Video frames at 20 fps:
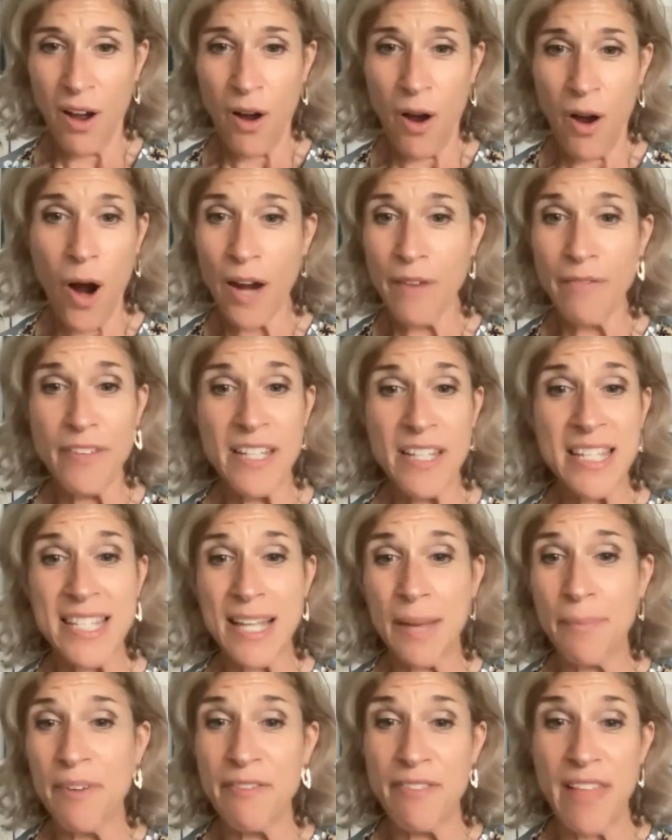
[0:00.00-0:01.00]
harvest
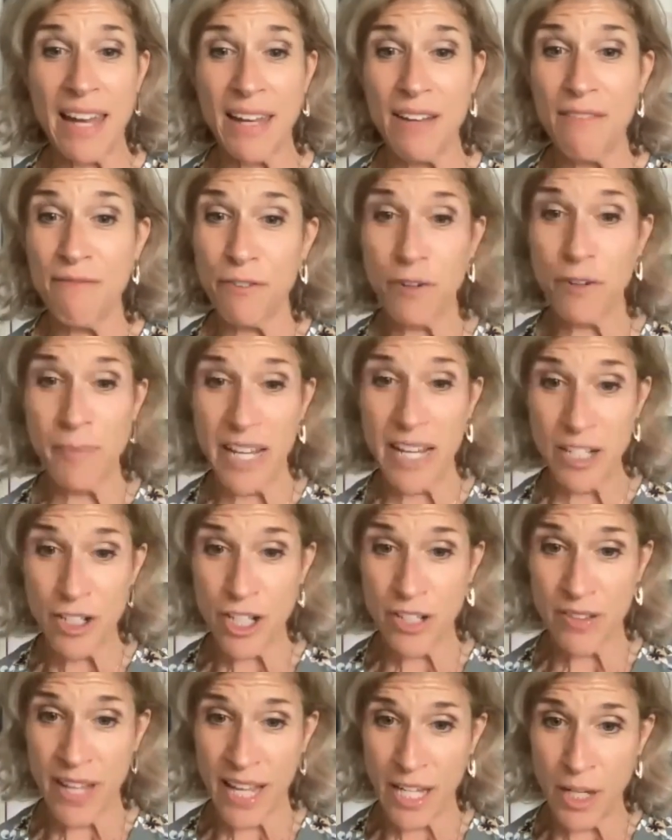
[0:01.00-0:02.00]
some of that
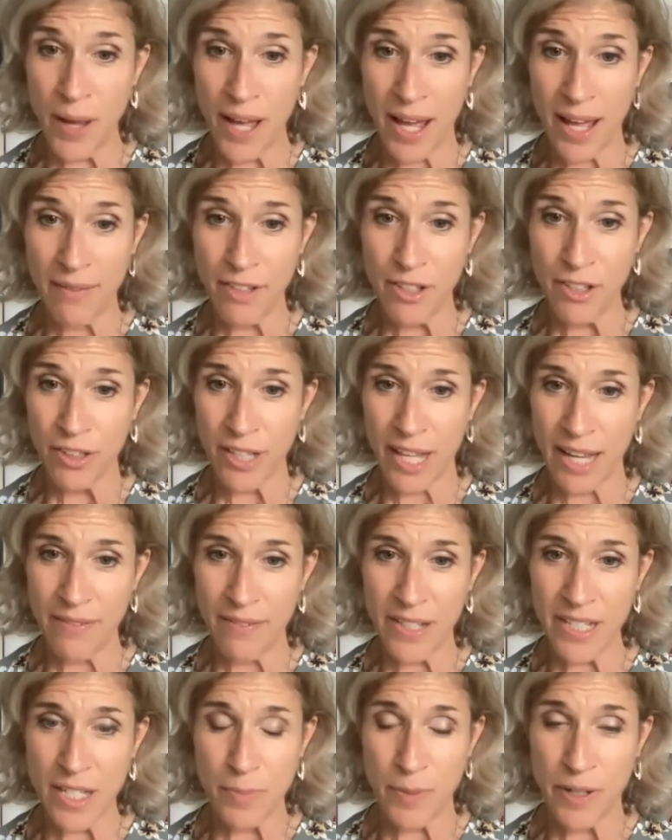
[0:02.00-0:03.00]
information that you have in your life
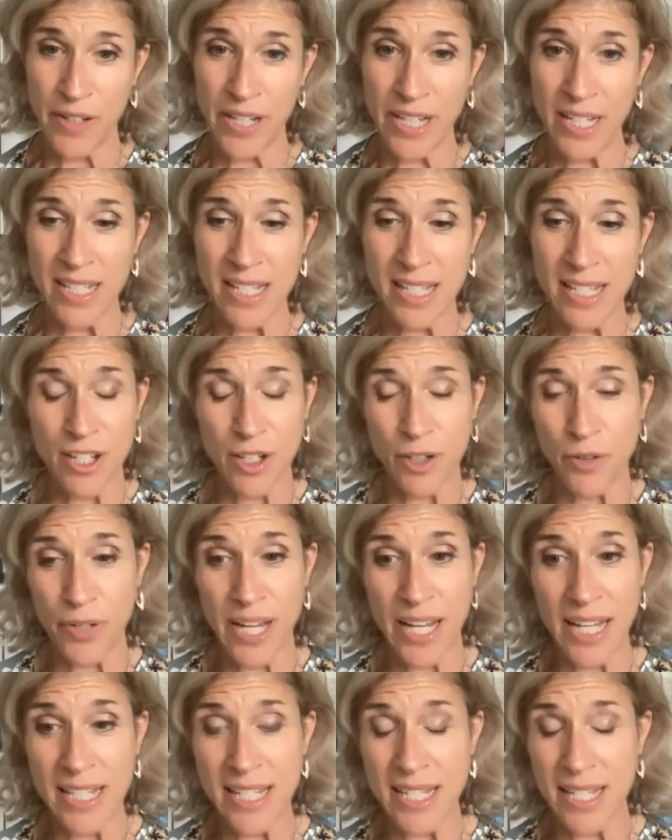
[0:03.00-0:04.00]
experience to
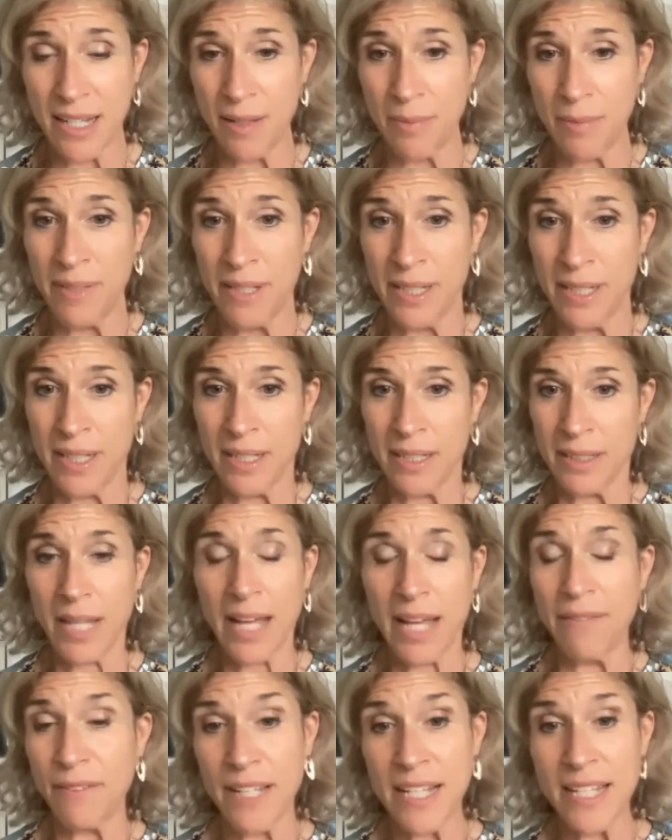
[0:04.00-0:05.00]
create some
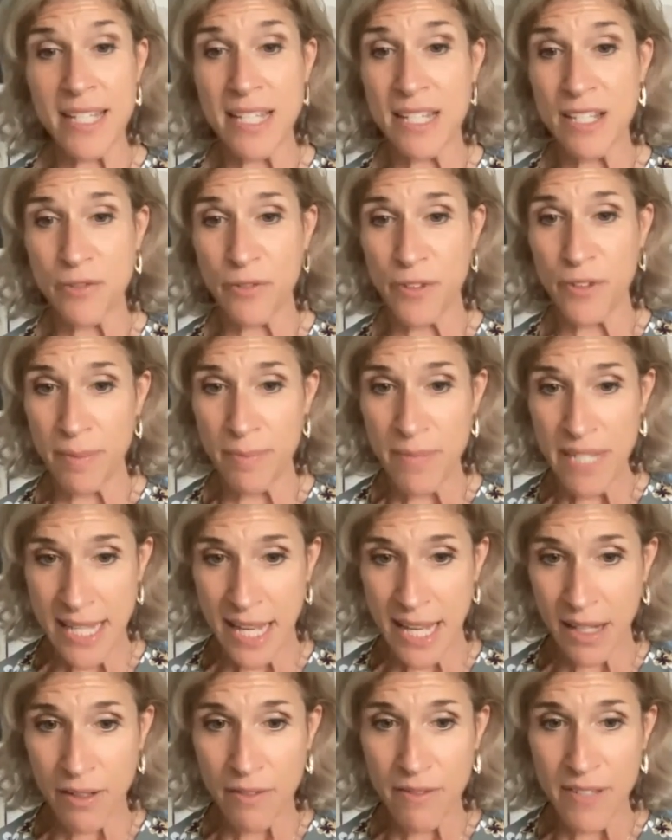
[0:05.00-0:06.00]
life lessons for
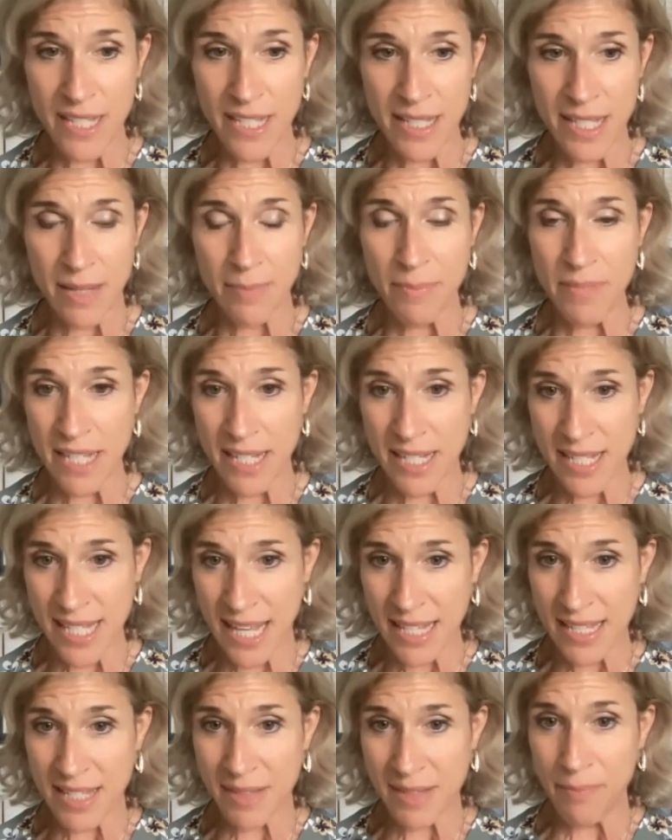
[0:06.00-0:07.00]
themselves and some
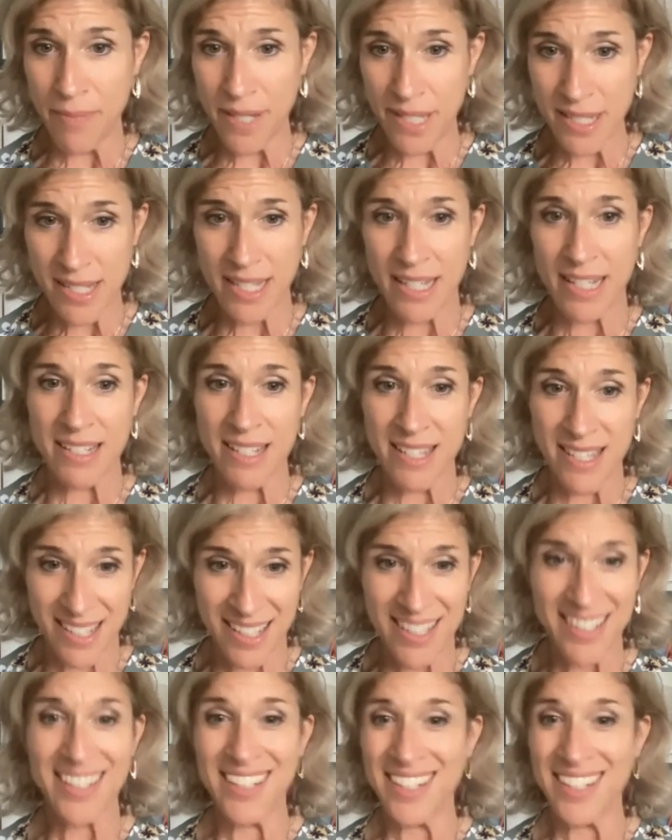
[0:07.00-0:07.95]
success in business.